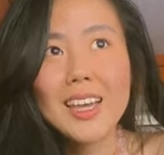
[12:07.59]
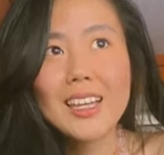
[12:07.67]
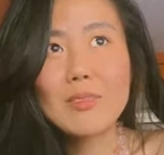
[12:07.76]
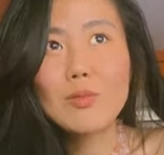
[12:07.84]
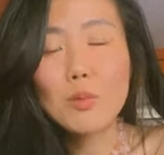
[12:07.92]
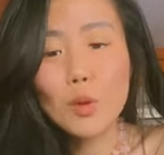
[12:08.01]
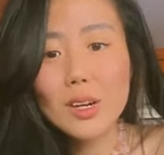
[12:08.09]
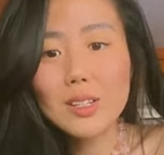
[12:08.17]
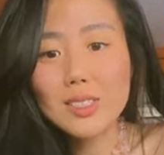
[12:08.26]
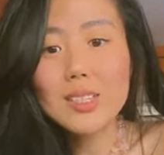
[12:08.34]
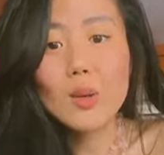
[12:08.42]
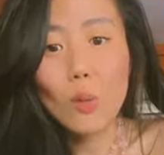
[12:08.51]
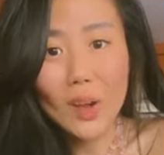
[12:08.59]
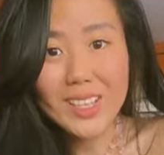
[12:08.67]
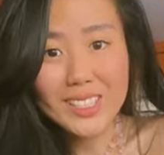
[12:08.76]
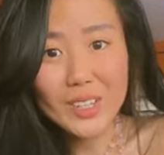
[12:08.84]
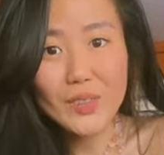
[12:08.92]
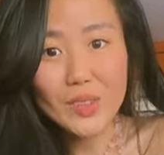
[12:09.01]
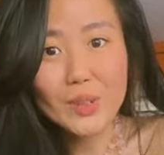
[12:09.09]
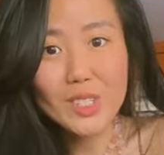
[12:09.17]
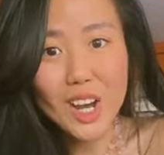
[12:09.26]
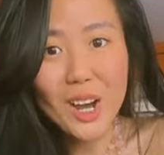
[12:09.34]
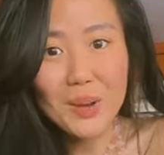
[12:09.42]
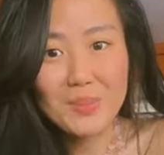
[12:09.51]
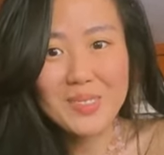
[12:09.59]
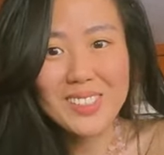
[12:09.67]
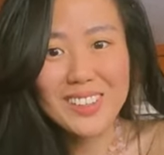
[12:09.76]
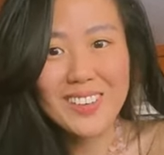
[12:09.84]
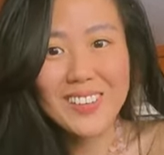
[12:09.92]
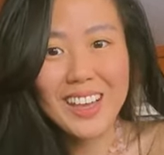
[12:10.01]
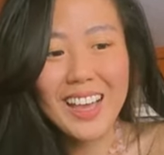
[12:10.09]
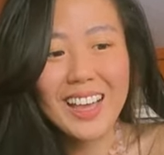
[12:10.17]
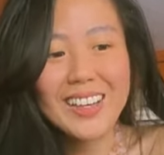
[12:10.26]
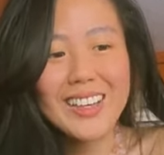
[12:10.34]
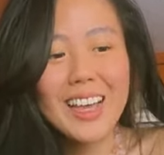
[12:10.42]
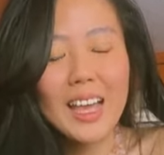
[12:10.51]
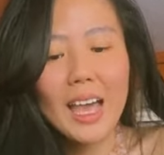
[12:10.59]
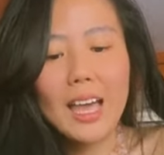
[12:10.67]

They've worked quite a few jobs, okay?